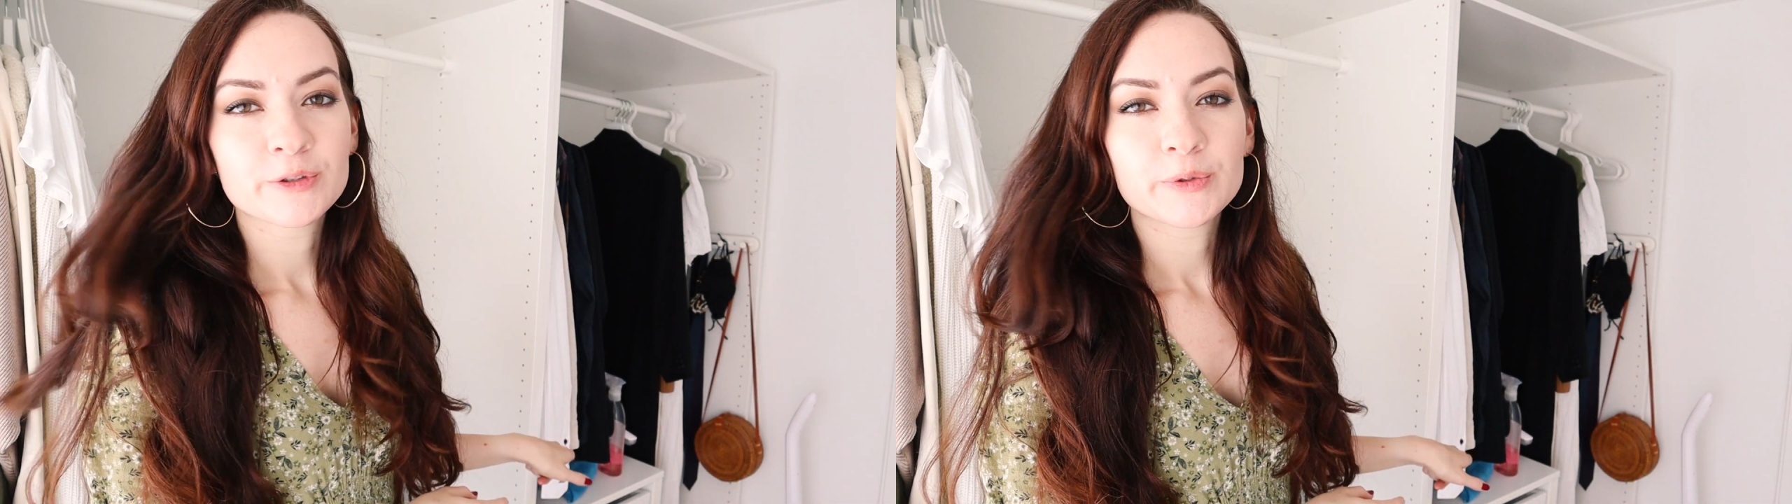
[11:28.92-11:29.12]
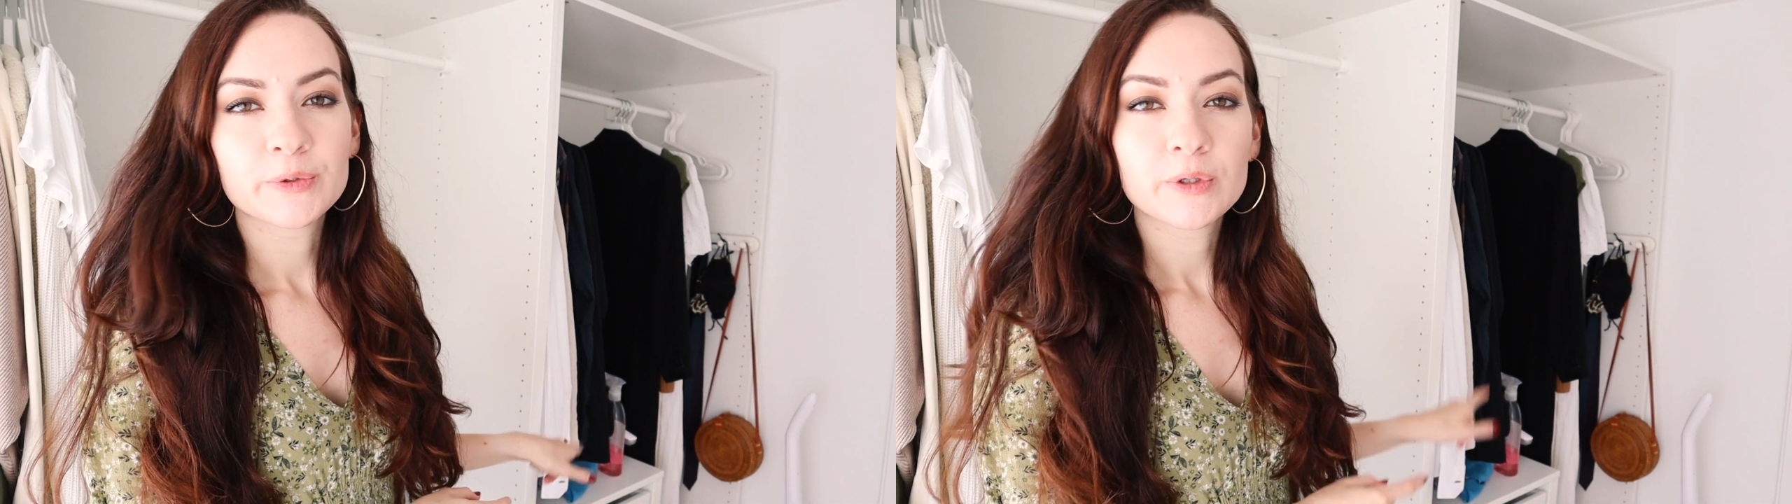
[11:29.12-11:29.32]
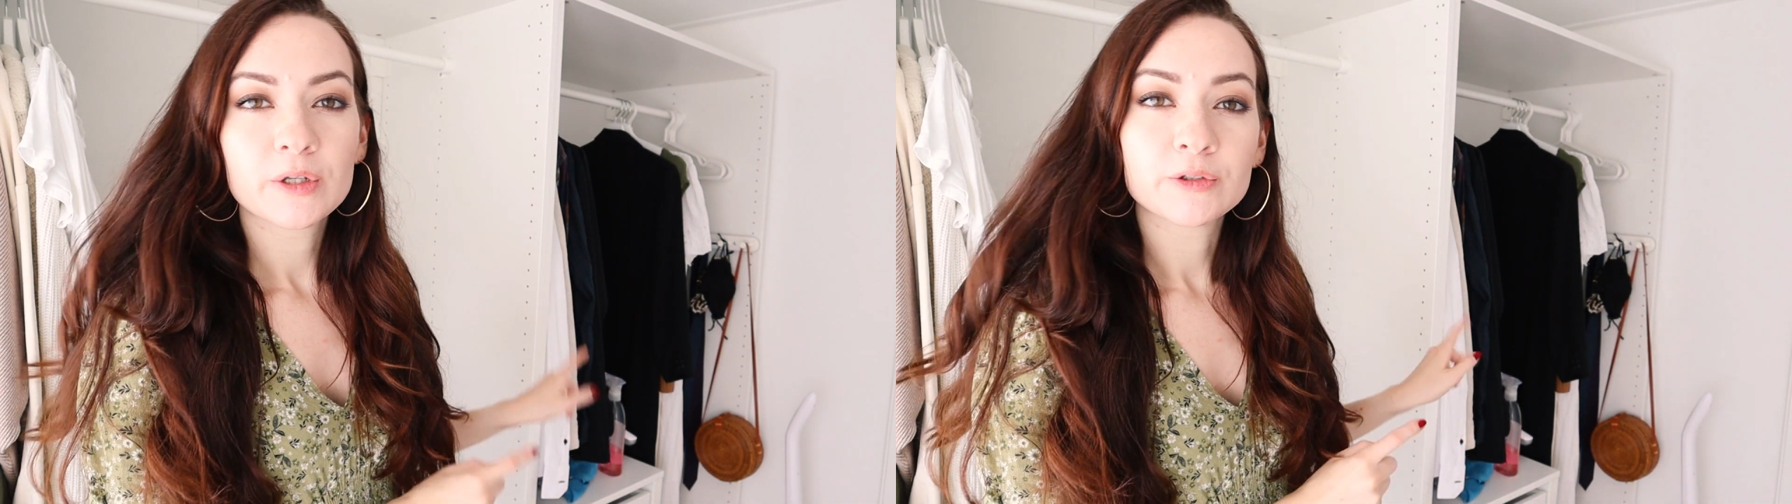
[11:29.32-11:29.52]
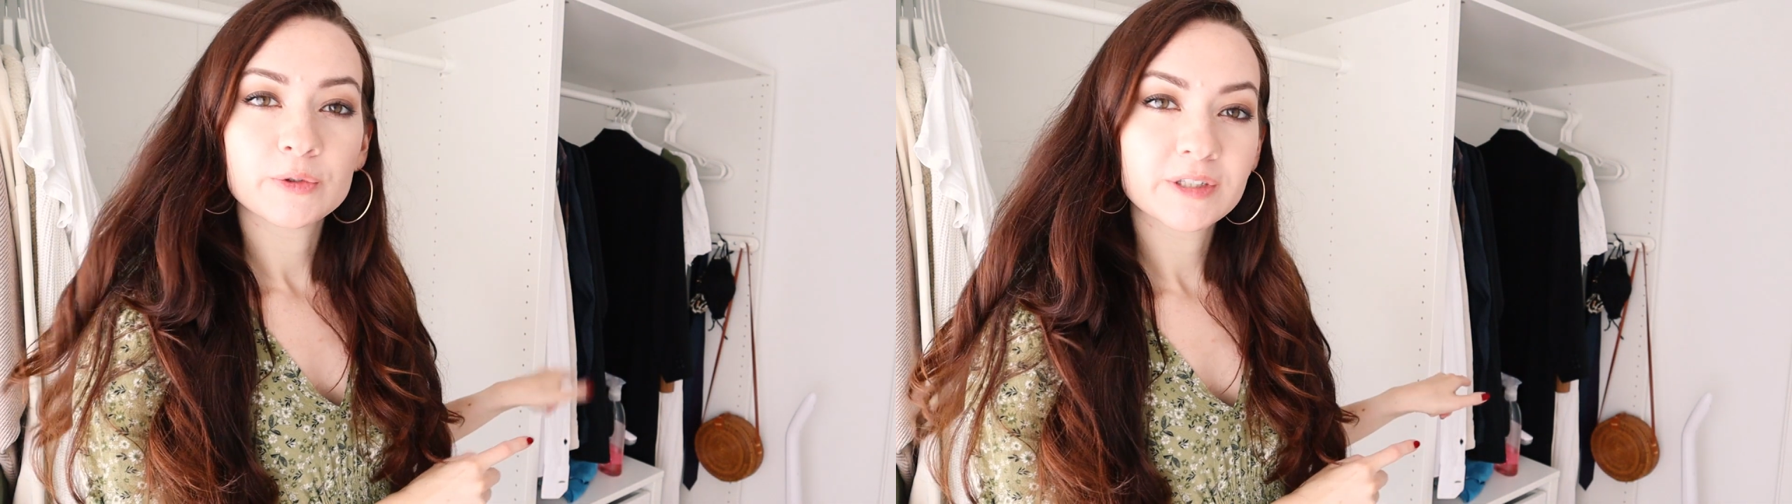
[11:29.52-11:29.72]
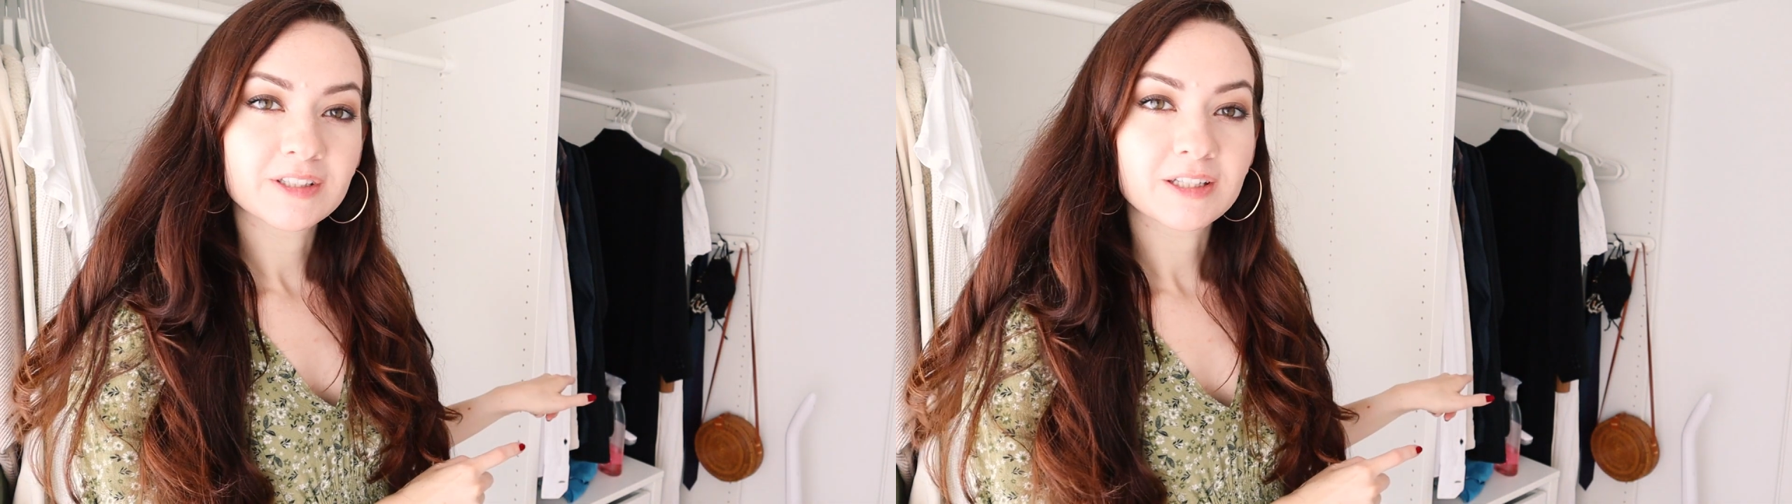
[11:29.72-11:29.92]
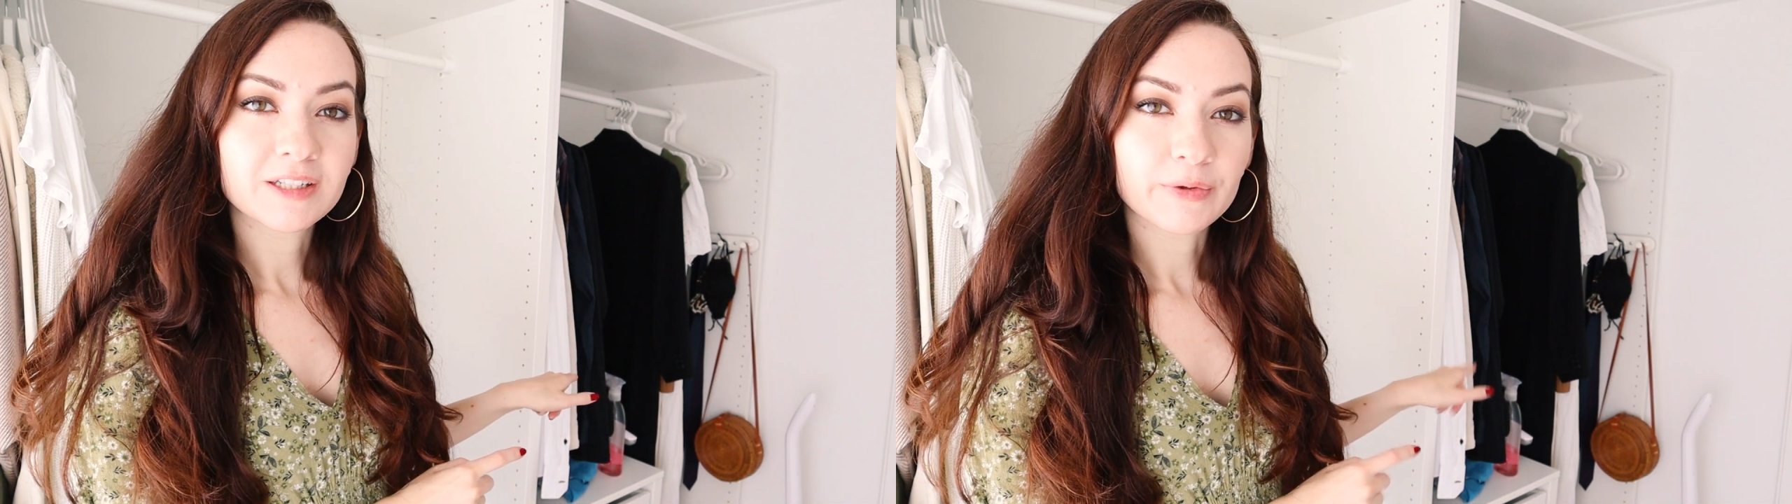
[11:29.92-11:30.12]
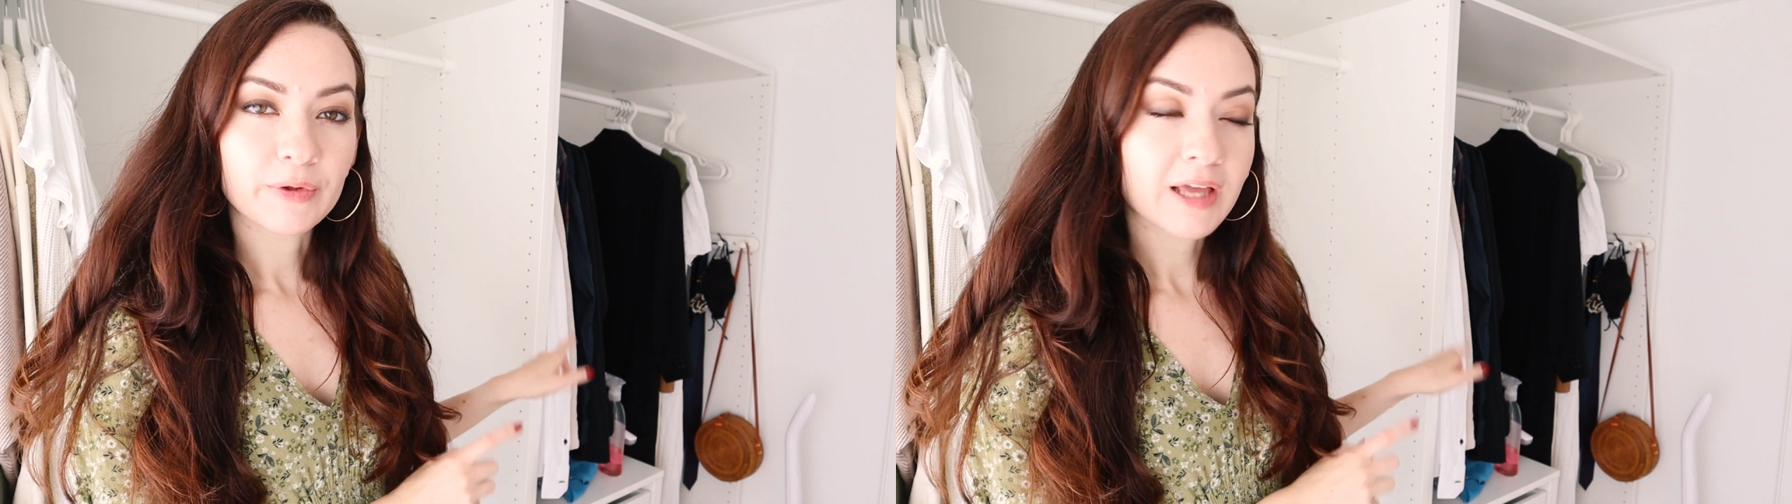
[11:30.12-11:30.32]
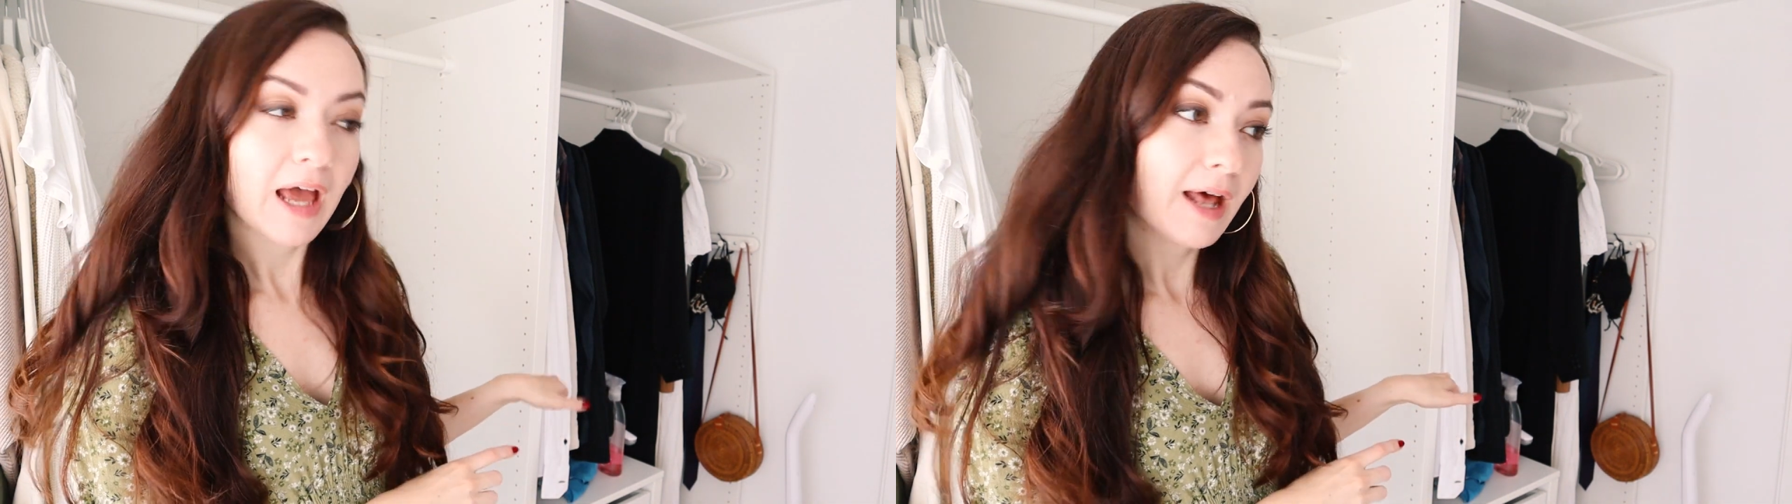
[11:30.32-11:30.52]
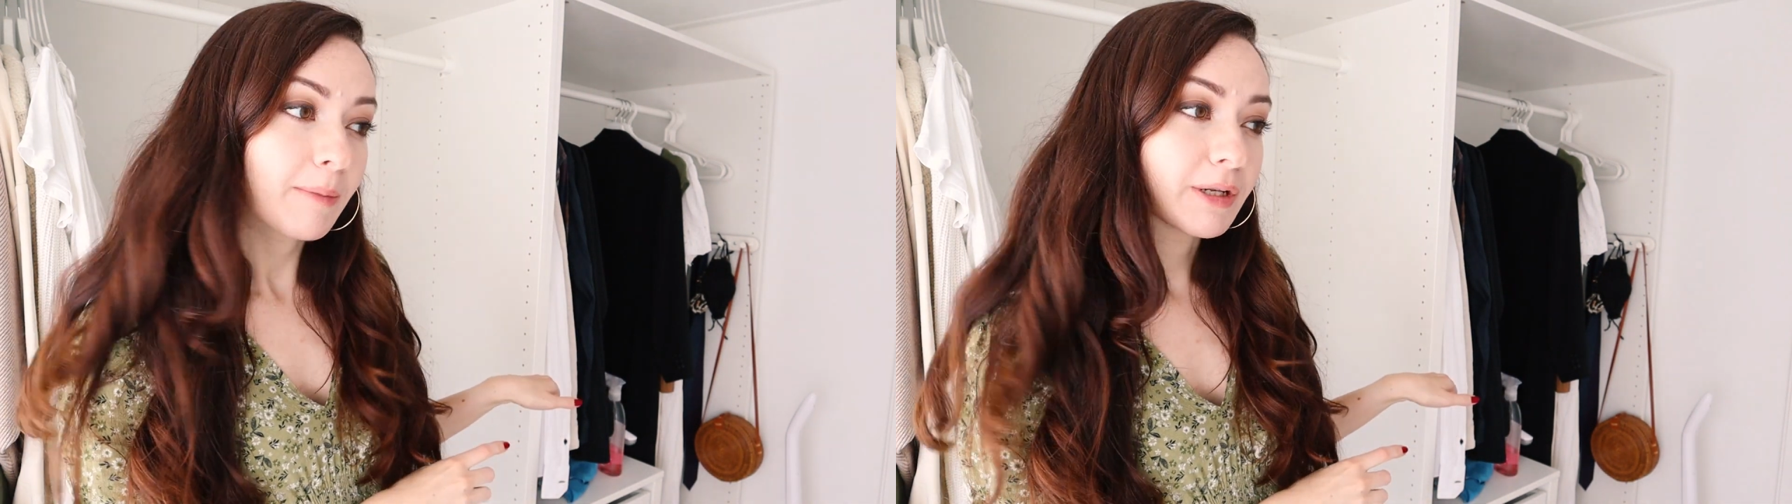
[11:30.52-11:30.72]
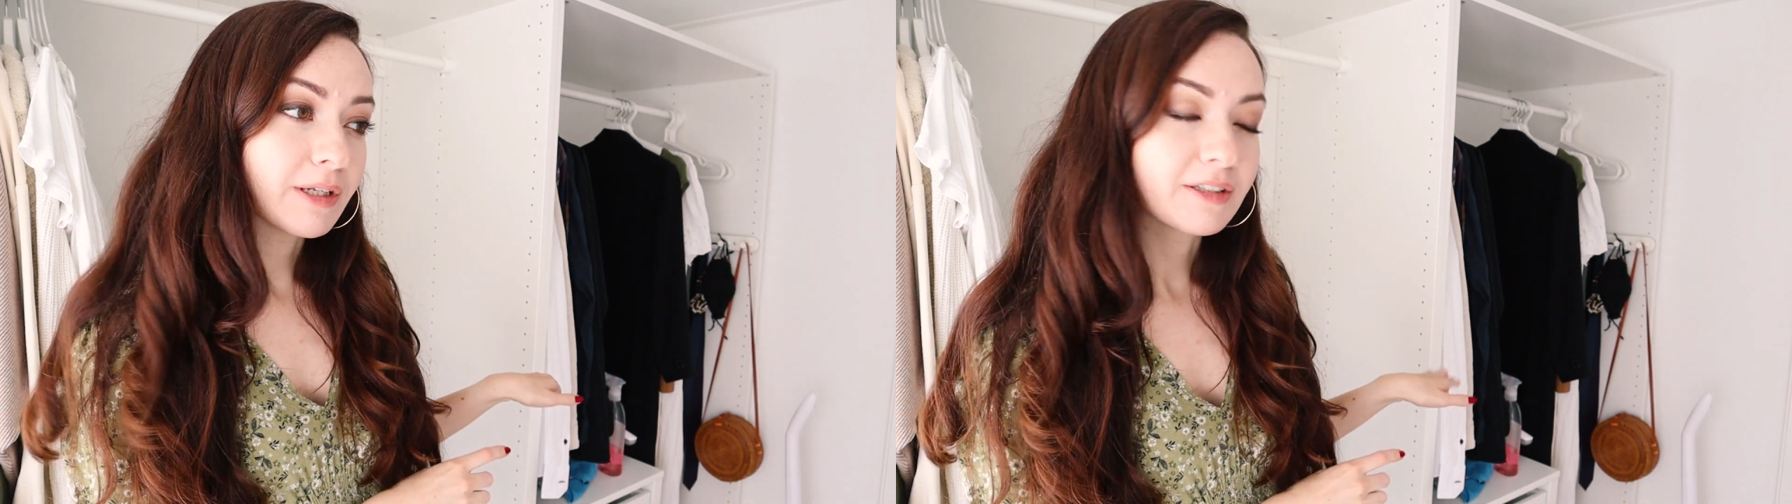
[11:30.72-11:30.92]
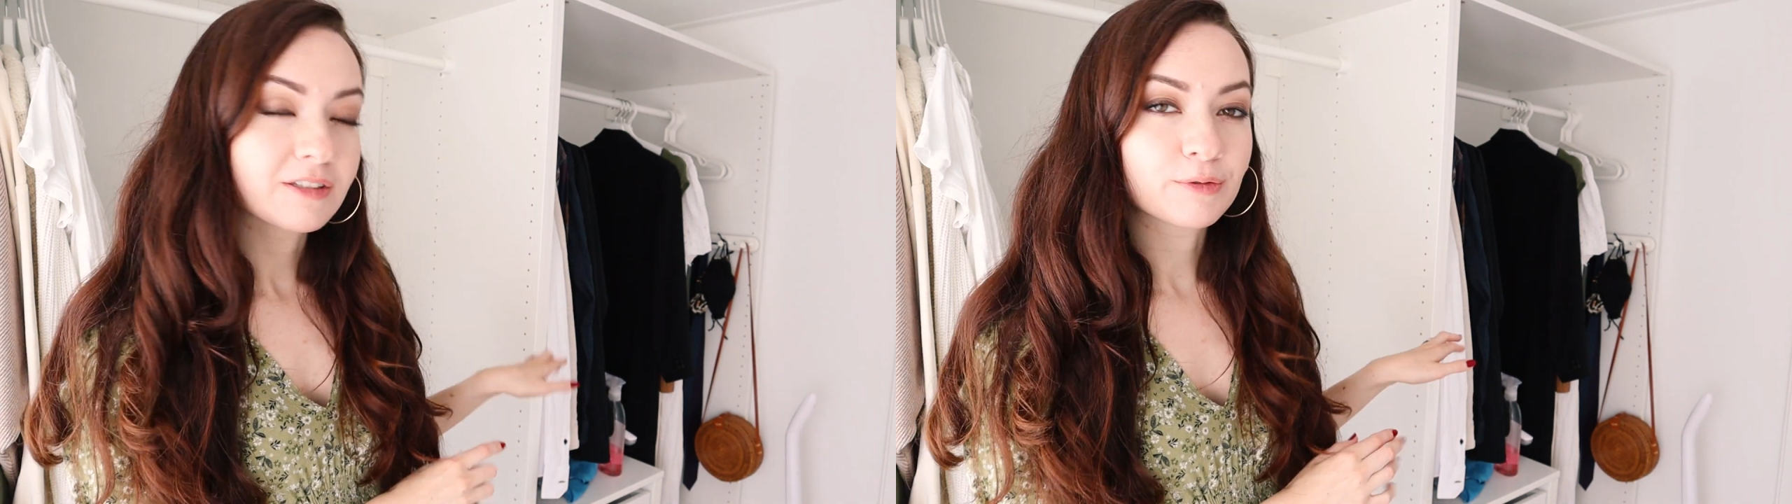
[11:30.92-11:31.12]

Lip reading: to do this little cabinet